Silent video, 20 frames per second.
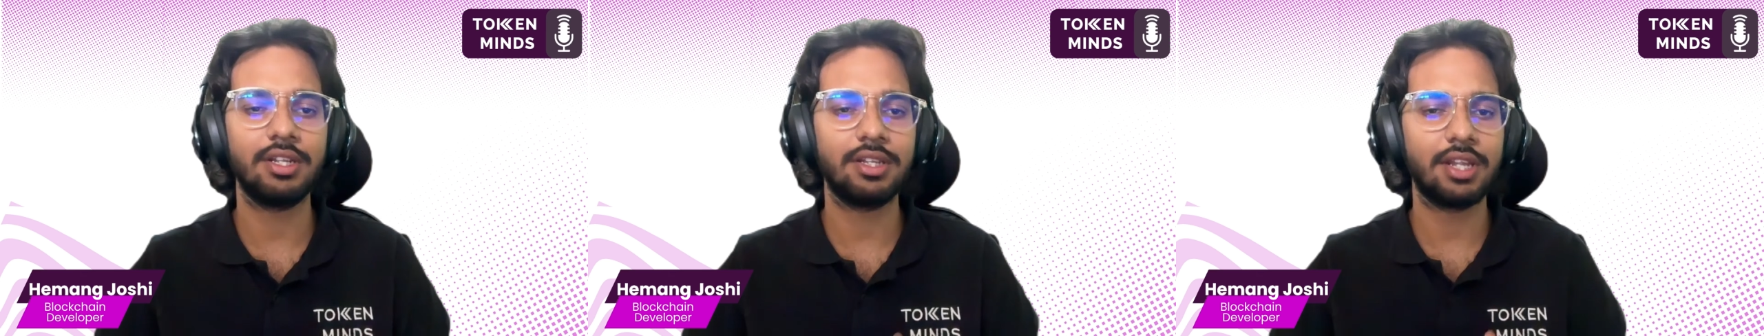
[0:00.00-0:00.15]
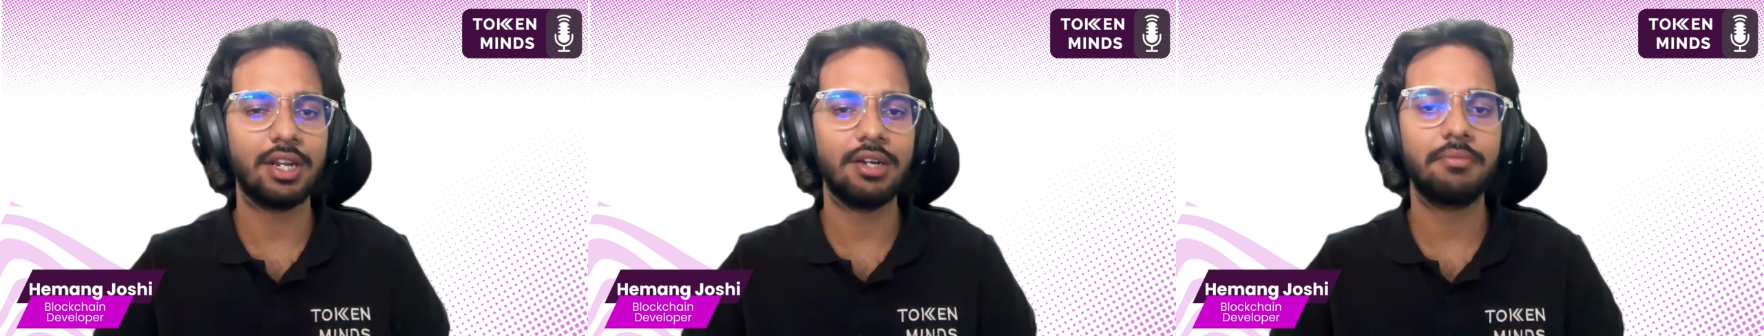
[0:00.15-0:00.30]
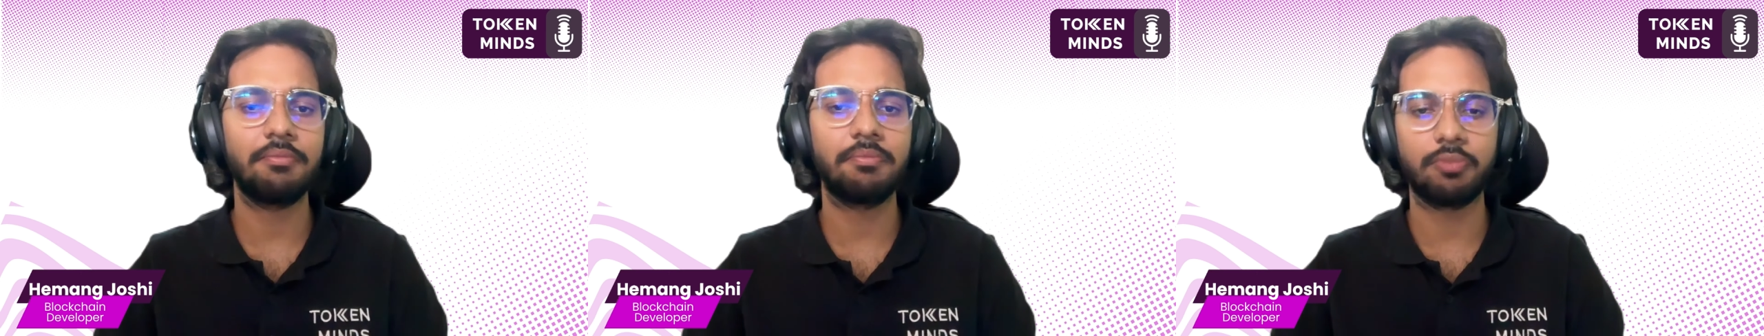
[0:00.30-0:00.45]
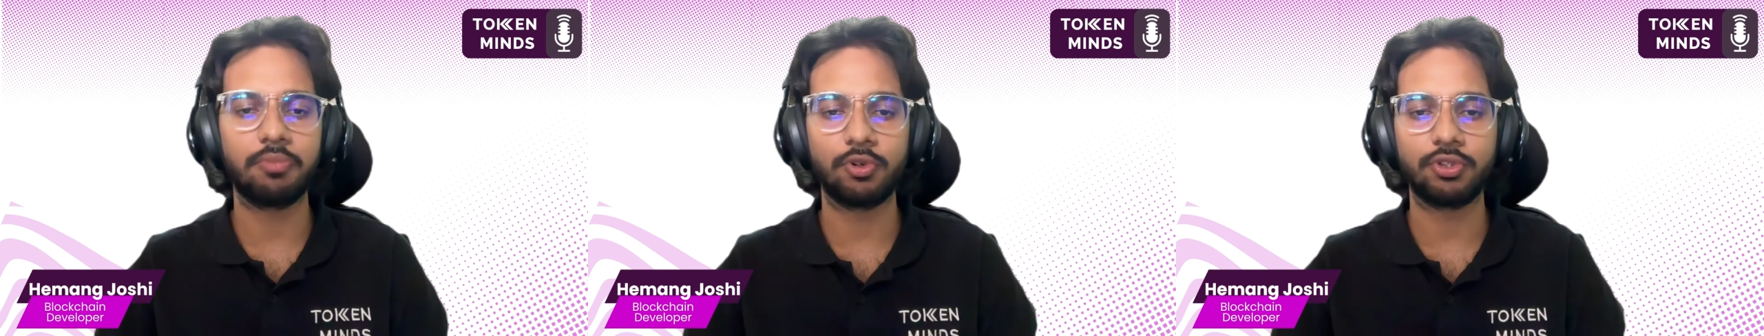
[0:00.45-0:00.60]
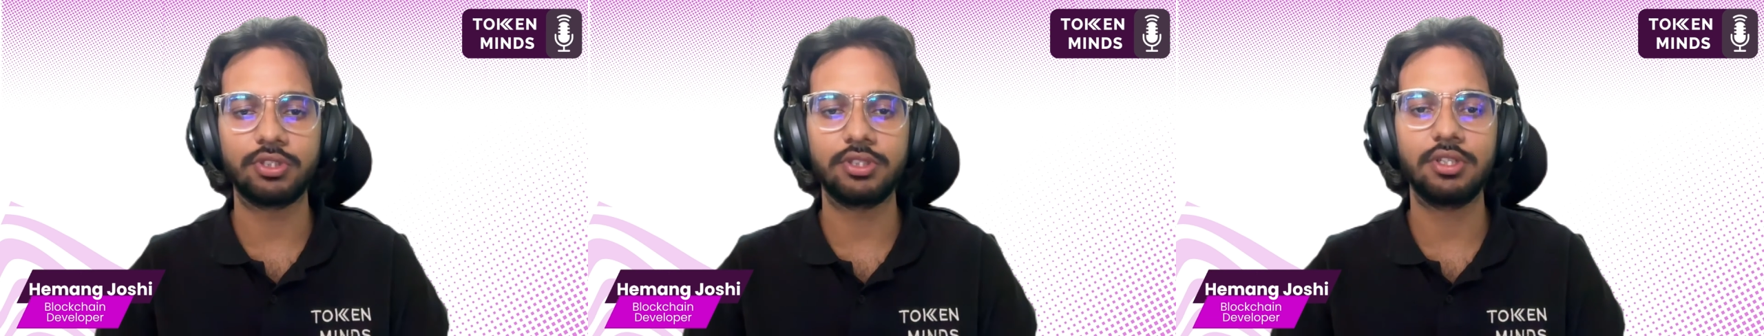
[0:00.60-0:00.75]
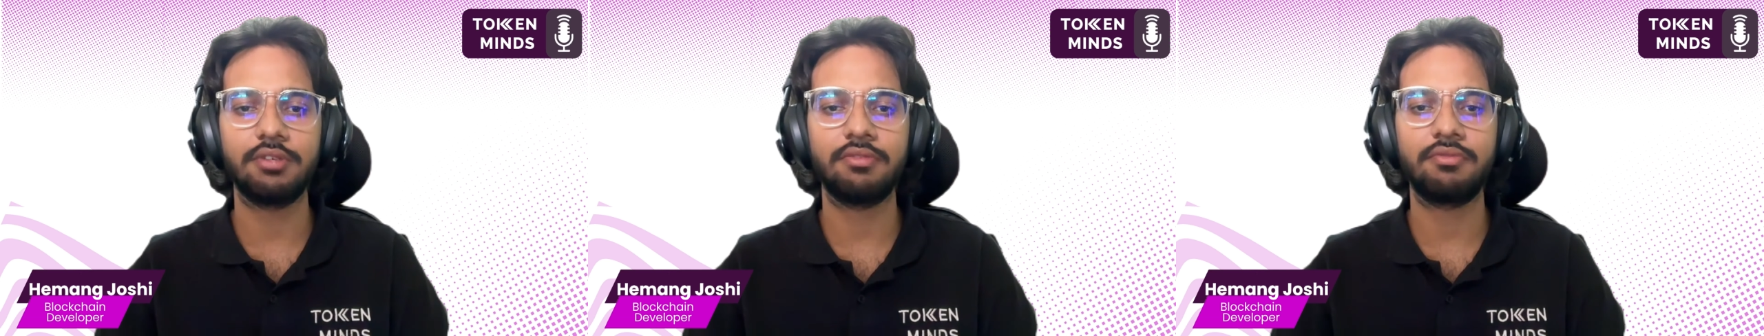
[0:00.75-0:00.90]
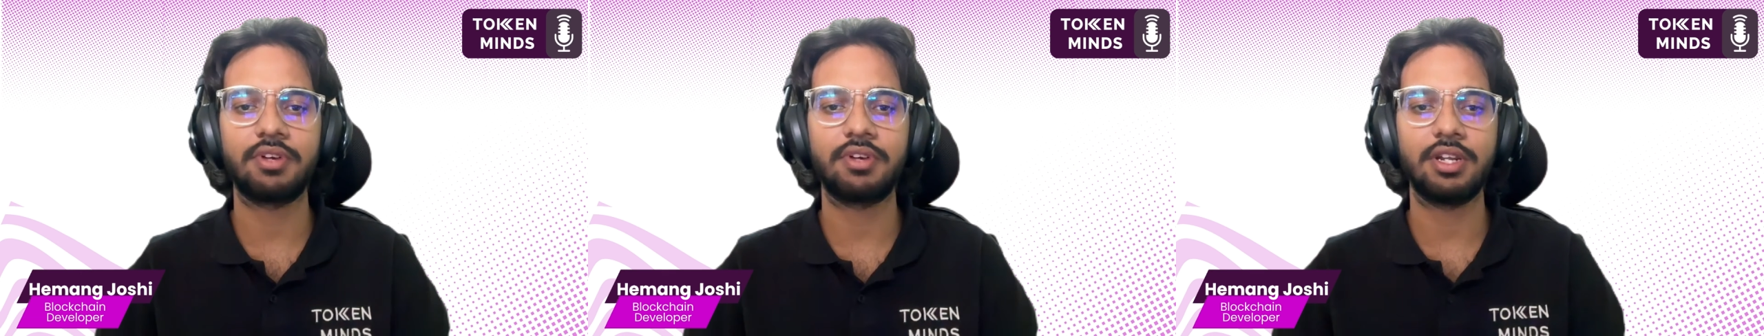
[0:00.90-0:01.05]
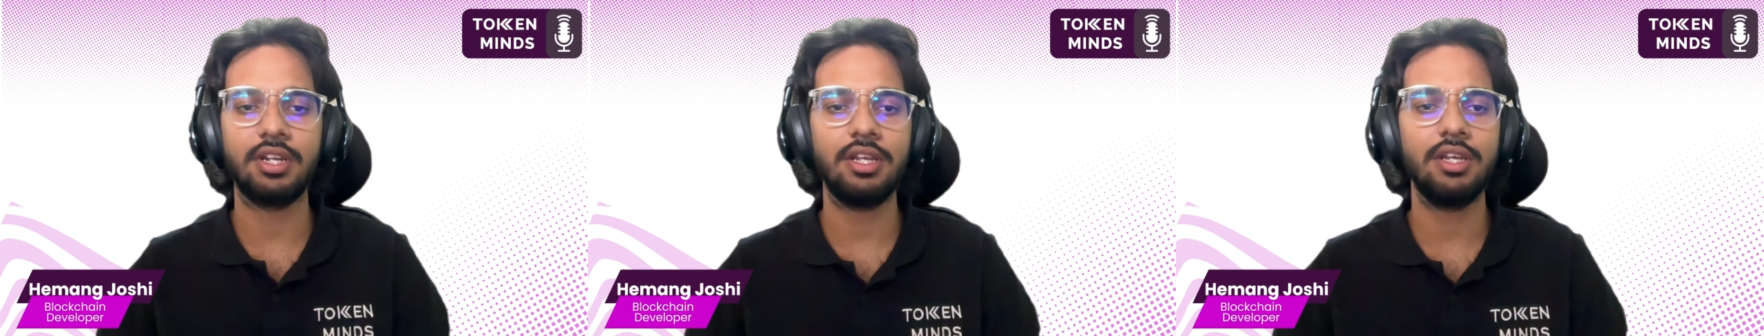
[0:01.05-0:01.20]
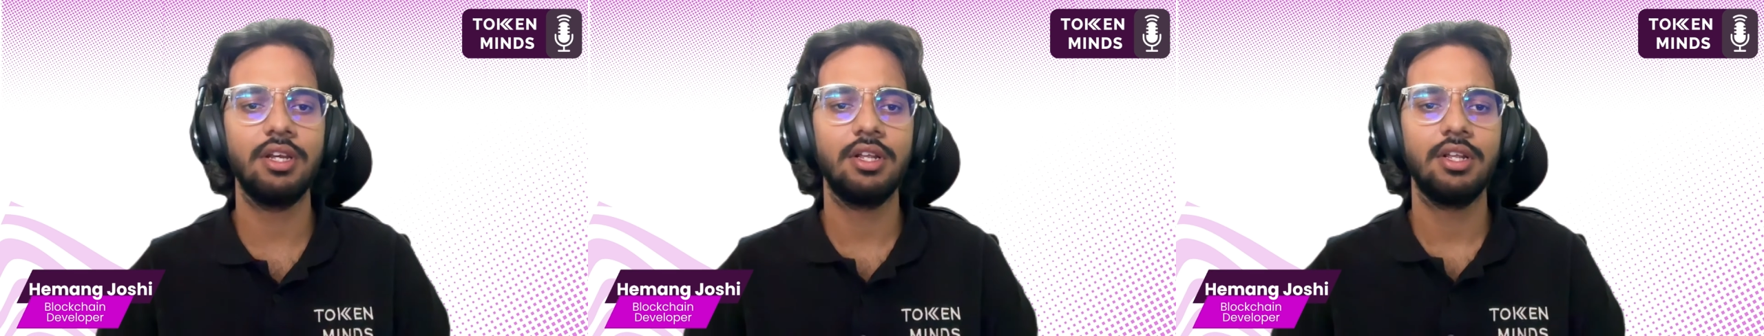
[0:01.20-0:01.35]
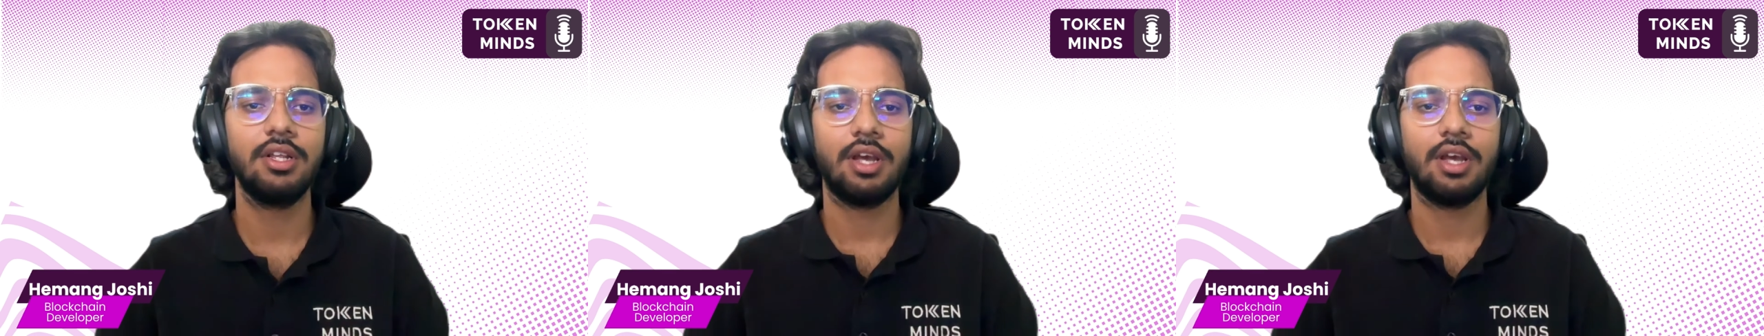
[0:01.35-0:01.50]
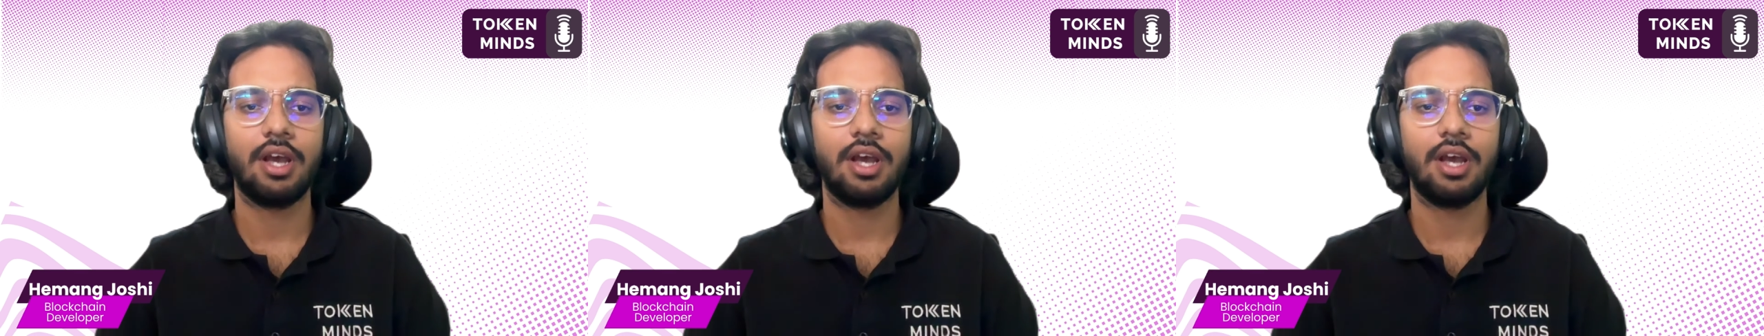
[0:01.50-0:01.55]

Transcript: and that poses a very